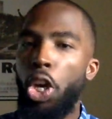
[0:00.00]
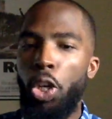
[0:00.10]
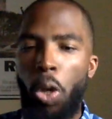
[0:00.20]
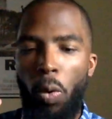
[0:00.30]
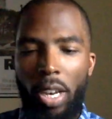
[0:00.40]

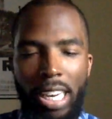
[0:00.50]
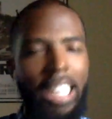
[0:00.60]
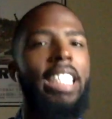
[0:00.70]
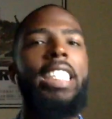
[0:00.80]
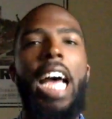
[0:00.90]
You don't
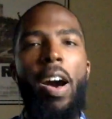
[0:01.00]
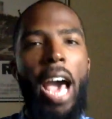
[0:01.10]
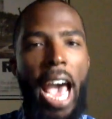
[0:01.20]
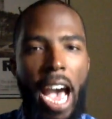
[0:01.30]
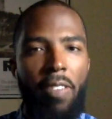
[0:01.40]
let the child
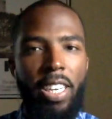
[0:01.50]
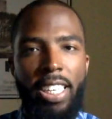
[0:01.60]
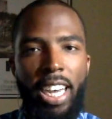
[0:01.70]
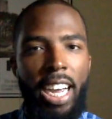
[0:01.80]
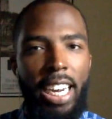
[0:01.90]
have the
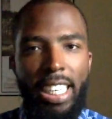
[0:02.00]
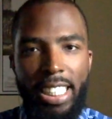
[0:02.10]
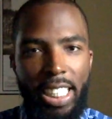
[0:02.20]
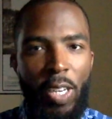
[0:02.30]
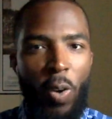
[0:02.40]
gun and
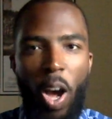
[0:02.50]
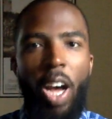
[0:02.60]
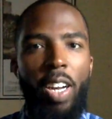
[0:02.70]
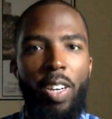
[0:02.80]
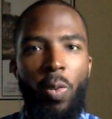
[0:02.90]
continue
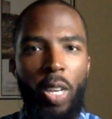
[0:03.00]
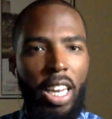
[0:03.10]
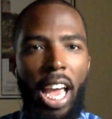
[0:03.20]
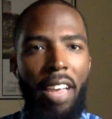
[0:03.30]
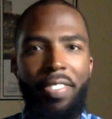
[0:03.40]
on with life.